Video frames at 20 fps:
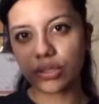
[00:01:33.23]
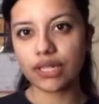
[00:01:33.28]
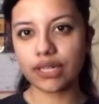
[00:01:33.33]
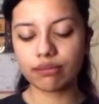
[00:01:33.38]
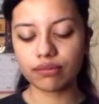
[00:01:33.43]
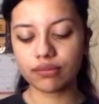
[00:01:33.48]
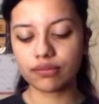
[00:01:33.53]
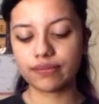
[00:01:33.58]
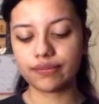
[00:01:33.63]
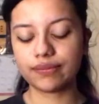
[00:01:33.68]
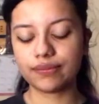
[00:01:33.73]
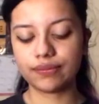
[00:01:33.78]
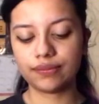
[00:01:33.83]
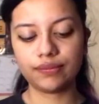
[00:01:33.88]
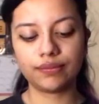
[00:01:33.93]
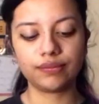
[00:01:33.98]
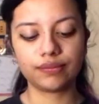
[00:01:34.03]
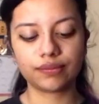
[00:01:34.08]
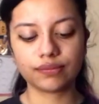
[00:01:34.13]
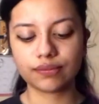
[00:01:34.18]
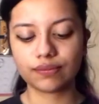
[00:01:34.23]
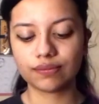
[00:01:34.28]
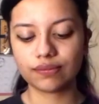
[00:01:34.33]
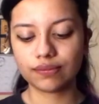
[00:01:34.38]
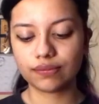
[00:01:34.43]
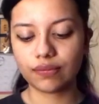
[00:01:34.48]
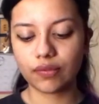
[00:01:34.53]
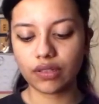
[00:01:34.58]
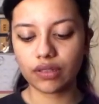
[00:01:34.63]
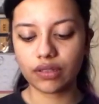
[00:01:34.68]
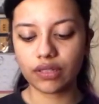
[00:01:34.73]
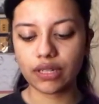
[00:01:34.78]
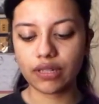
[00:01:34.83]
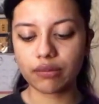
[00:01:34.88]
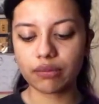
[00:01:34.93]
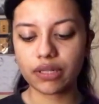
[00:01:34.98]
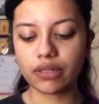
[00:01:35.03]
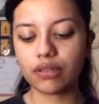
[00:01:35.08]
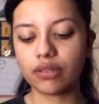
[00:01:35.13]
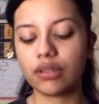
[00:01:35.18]
Okay, so what you have to do now
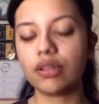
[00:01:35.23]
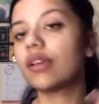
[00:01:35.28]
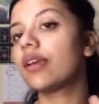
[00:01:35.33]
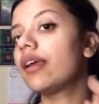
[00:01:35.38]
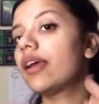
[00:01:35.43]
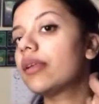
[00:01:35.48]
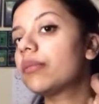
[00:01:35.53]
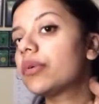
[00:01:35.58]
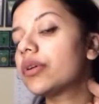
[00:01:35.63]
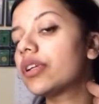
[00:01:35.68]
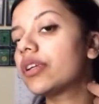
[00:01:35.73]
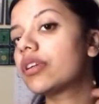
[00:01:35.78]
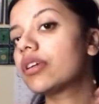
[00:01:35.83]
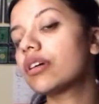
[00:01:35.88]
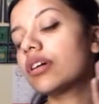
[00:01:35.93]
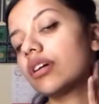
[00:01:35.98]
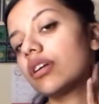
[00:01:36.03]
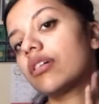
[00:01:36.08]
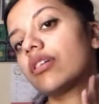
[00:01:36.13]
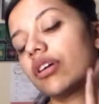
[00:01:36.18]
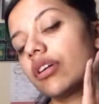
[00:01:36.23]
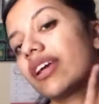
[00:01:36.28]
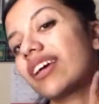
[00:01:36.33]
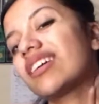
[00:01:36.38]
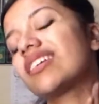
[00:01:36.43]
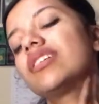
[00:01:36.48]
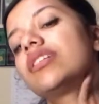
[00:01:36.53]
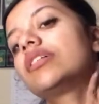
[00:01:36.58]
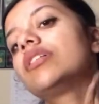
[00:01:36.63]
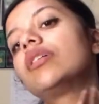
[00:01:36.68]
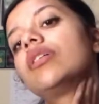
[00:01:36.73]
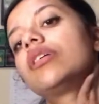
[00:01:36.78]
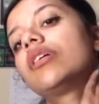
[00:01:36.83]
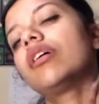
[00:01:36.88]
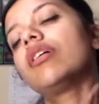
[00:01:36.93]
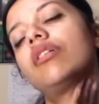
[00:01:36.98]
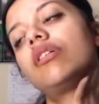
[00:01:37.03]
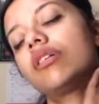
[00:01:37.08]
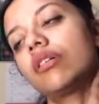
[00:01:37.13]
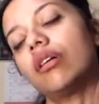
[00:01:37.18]
is just apply this
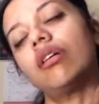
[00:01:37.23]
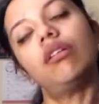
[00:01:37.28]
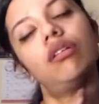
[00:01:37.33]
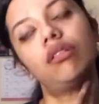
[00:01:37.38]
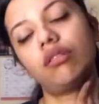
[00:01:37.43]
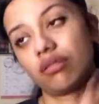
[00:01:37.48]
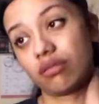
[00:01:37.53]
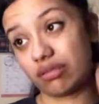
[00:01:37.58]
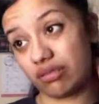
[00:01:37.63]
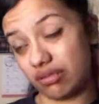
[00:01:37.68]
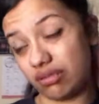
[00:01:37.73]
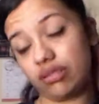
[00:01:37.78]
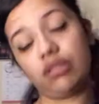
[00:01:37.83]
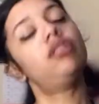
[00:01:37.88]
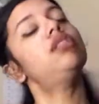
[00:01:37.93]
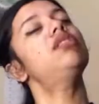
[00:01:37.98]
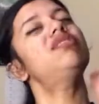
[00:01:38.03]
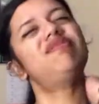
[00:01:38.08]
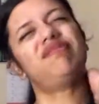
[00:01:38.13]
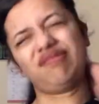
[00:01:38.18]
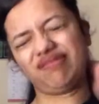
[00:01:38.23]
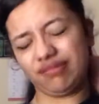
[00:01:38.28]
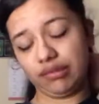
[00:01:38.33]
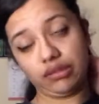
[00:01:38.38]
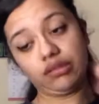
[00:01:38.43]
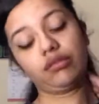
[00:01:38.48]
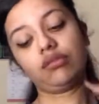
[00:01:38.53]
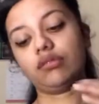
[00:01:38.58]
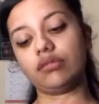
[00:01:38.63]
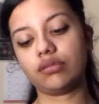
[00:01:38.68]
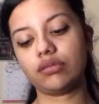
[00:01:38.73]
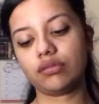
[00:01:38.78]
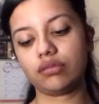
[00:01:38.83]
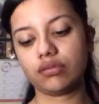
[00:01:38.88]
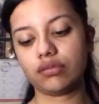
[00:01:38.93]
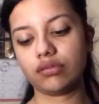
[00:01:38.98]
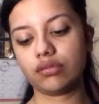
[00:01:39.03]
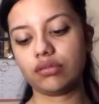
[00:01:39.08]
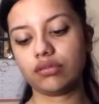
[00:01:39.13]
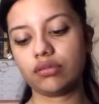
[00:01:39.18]
cold cream, preferably Vaseline
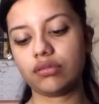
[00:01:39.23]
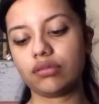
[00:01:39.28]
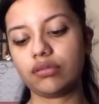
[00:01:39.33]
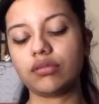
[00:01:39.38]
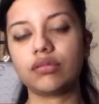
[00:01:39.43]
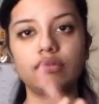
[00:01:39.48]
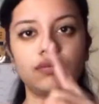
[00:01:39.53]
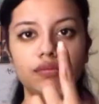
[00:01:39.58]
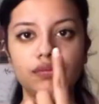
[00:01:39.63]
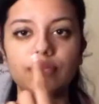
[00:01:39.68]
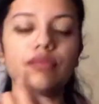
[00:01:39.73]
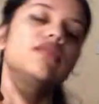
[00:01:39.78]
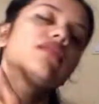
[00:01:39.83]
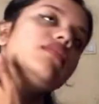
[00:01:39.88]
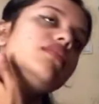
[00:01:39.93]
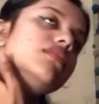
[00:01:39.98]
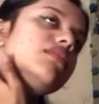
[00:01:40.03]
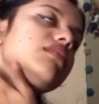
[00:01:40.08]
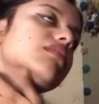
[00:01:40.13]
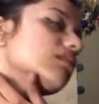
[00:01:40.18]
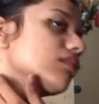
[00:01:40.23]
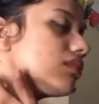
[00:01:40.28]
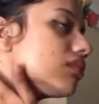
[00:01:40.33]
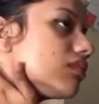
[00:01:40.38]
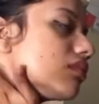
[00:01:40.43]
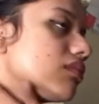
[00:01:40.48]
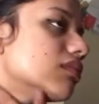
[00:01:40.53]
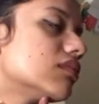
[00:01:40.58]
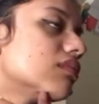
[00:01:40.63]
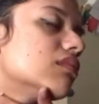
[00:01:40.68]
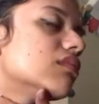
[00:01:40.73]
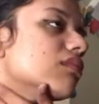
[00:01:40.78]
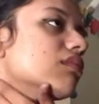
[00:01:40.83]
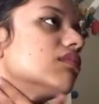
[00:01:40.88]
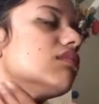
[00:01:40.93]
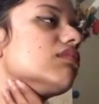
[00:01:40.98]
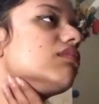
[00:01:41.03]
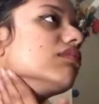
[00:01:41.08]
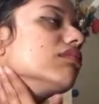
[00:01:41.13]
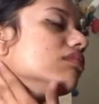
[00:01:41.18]
because this didn't really work. So apply this
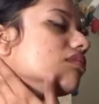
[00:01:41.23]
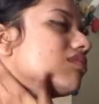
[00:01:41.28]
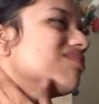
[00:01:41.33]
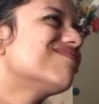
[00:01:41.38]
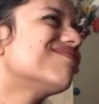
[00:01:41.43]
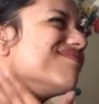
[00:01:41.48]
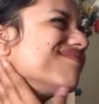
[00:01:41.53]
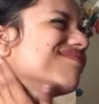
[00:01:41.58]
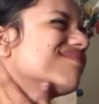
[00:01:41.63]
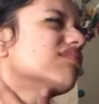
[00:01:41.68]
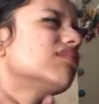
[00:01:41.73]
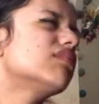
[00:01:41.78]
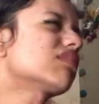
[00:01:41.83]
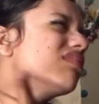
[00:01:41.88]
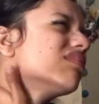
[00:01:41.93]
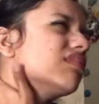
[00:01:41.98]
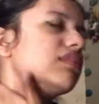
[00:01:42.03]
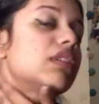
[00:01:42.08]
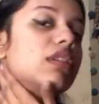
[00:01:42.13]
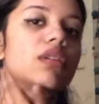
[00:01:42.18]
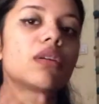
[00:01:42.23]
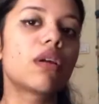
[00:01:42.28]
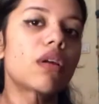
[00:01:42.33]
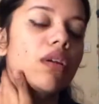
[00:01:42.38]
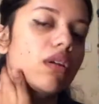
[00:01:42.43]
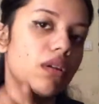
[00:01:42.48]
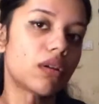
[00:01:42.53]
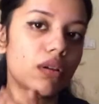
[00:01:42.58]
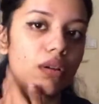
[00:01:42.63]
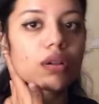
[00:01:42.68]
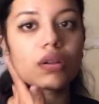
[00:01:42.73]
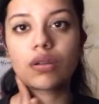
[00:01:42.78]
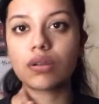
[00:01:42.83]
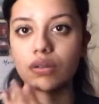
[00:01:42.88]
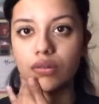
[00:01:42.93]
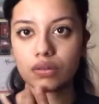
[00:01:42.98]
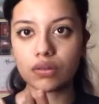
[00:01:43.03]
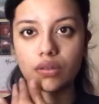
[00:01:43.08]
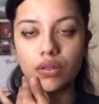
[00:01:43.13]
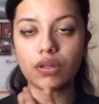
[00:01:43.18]
around your neck and around
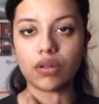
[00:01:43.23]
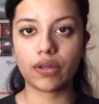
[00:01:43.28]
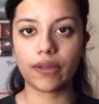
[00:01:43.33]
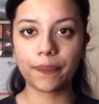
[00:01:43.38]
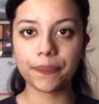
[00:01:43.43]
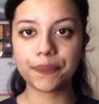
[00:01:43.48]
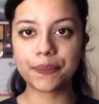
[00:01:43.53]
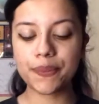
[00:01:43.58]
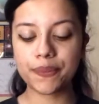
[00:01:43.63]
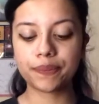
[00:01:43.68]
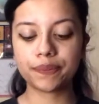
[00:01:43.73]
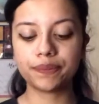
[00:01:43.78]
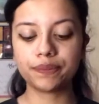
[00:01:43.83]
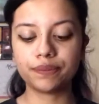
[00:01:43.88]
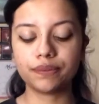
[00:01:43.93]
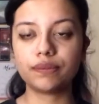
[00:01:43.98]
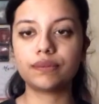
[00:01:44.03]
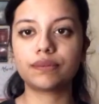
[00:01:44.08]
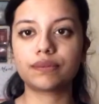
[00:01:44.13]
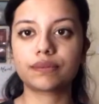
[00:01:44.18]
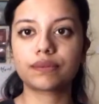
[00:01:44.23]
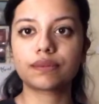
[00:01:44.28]
your ears